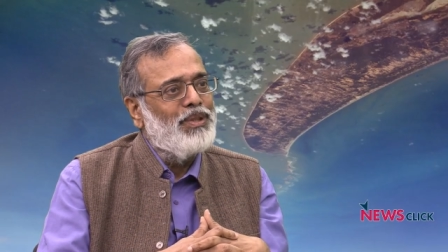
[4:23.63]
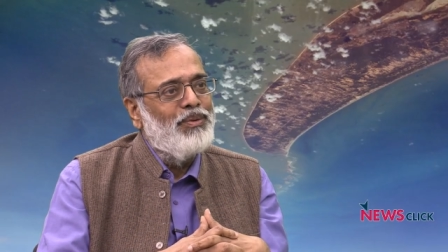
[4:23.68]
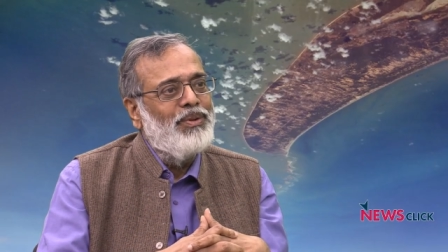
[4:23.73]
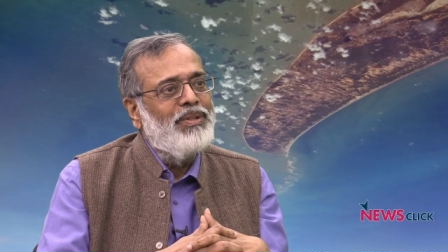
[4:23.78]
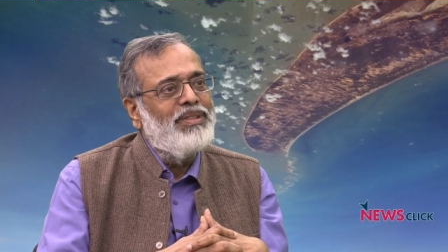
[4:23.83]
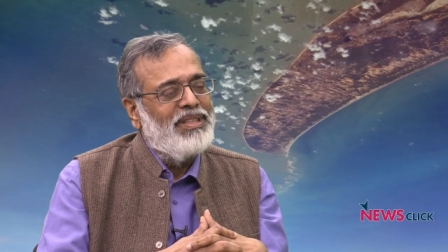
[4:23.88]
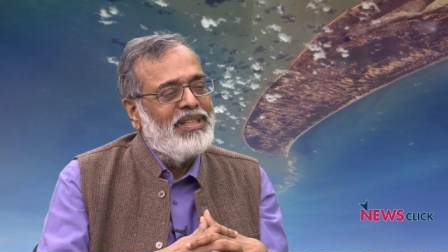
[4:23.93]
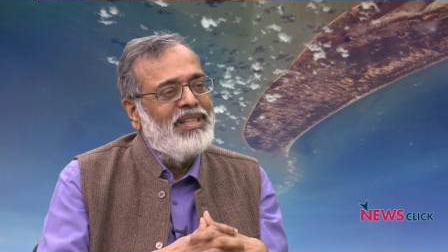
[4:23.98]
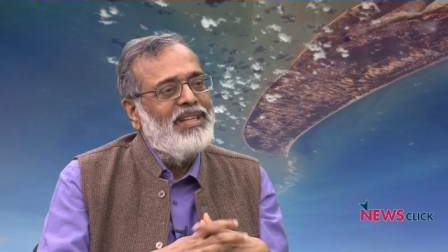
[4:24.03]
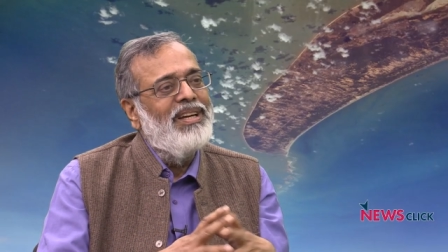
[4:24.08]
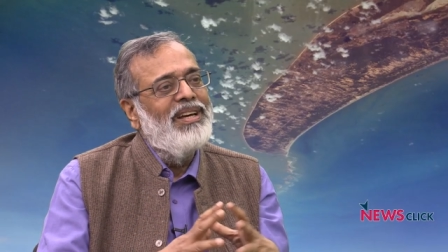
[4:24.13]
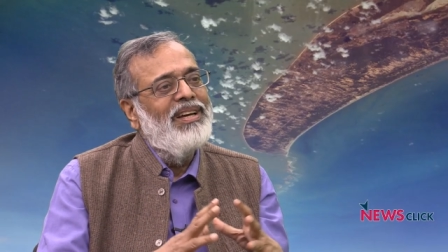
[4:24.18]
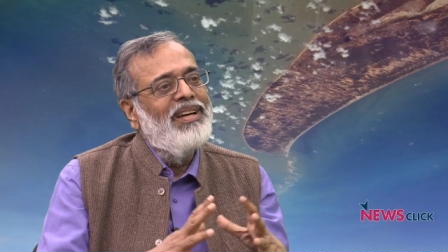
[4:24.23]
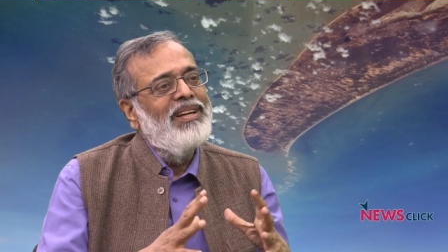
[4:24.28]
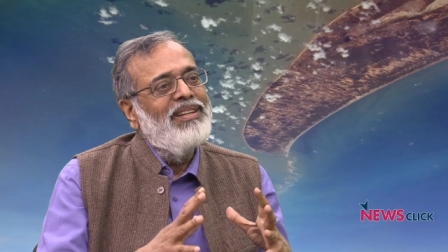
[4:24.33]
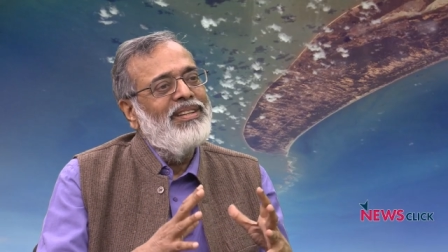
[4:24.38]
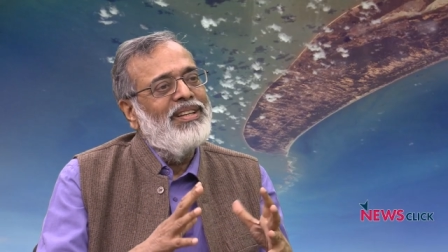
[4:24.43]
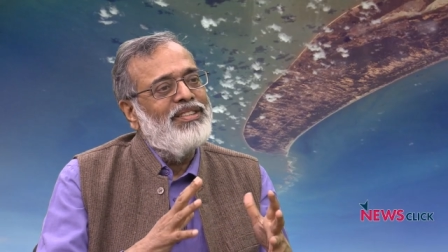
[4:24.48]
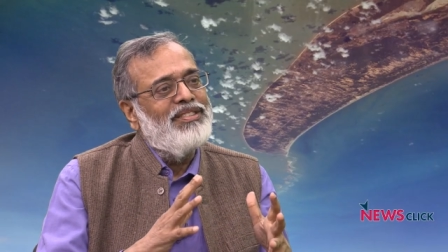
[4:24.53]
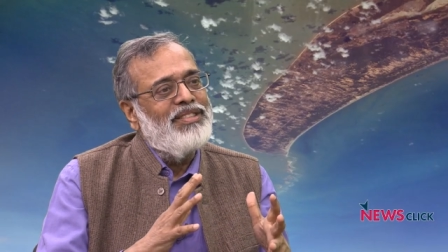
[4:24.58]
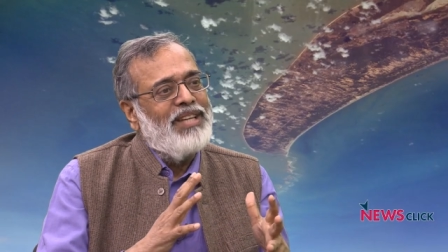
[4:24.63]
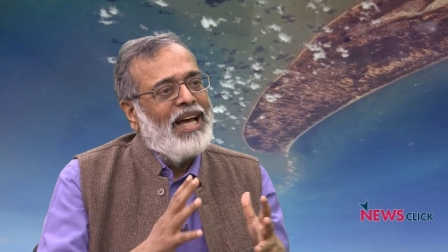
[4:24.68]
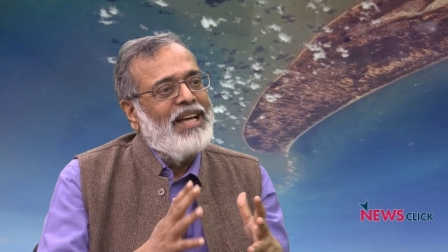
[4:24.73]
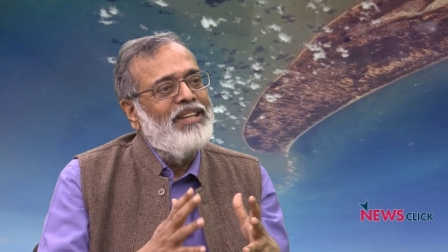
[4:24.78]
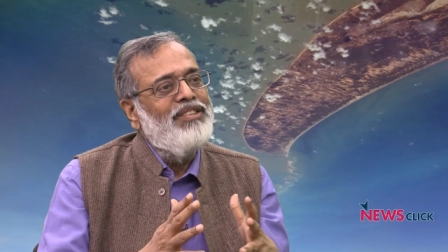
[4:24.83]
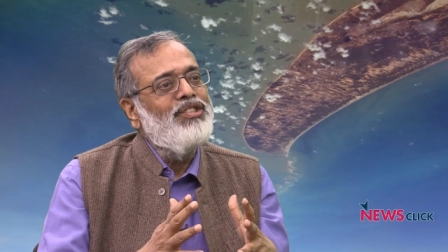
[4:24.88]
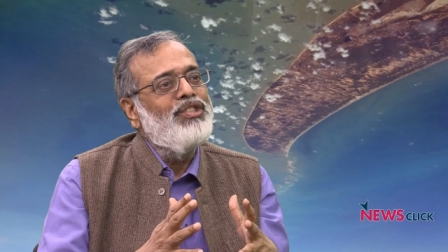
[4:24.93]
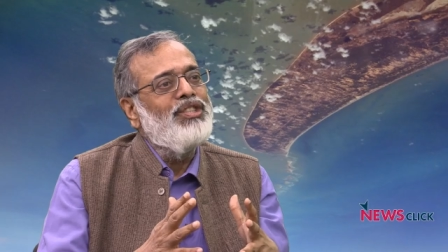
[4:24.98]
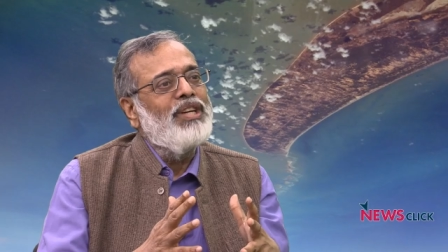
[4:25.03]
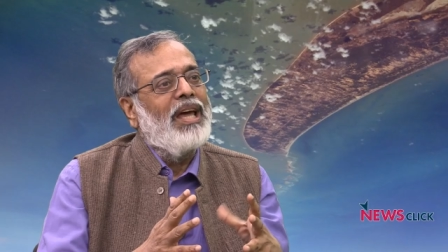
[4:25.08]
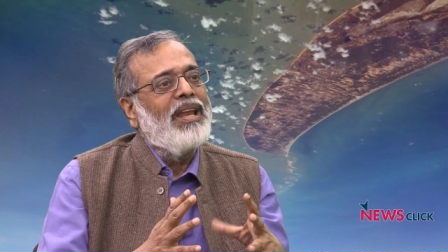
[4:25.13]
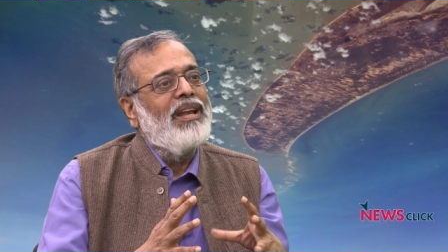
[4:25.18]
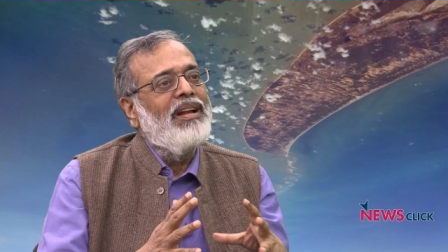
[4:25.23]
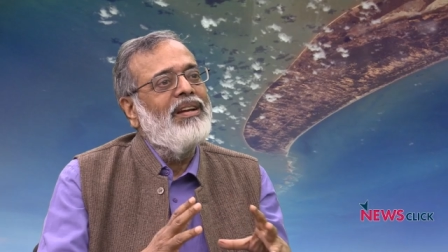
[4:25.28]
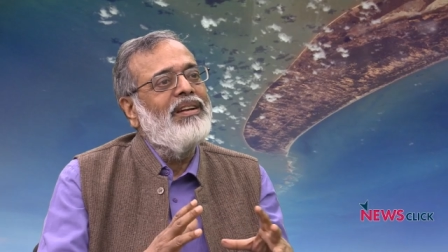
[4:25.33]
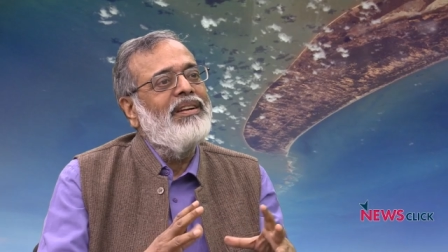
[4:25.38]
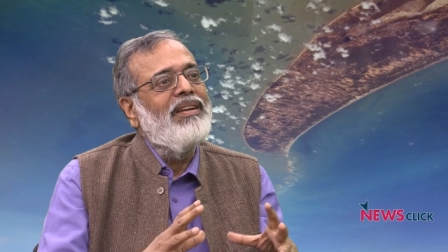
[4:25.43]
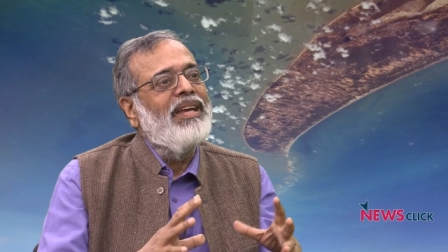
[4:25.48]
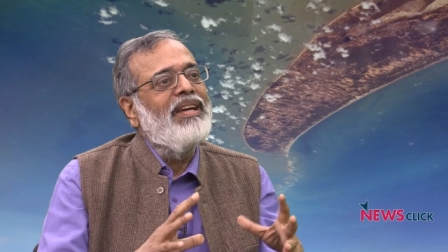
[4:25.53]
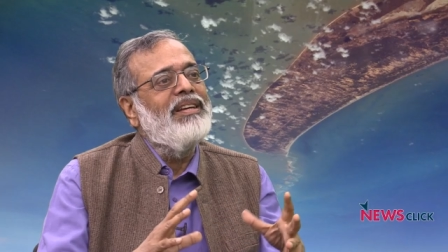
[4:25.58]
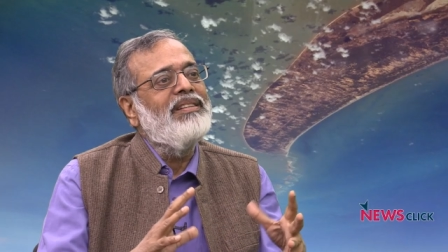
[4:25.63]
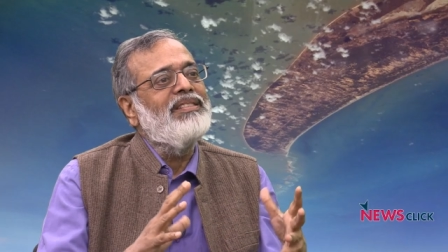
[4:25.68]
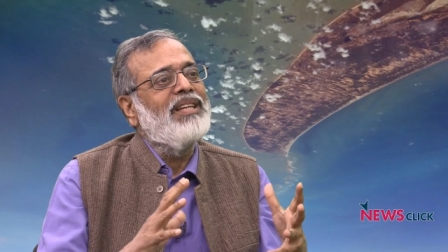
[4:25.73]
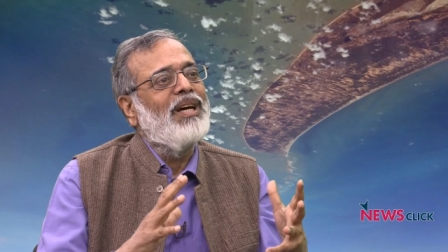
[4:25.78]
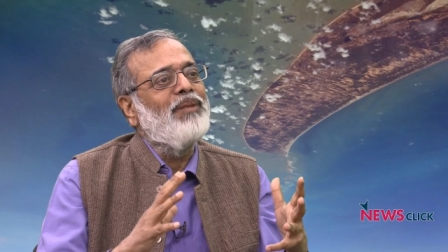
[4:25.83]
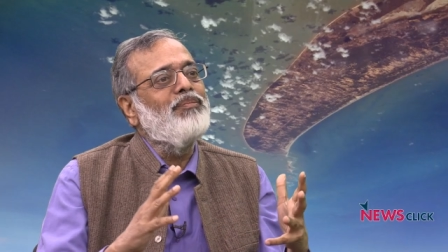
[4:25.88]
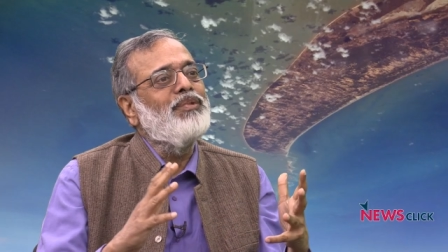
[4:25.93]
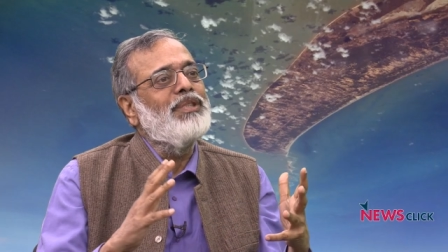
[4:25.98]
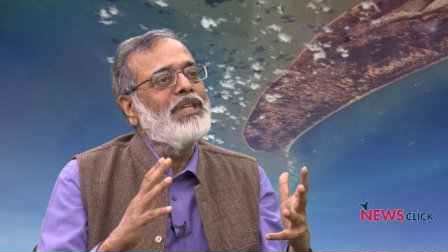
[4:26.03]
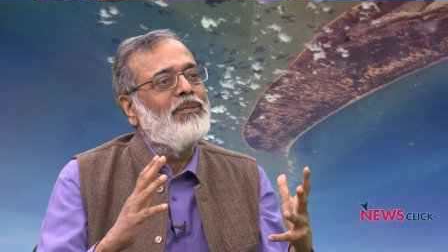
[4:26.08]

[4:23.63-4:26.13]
you will see the science channel takes up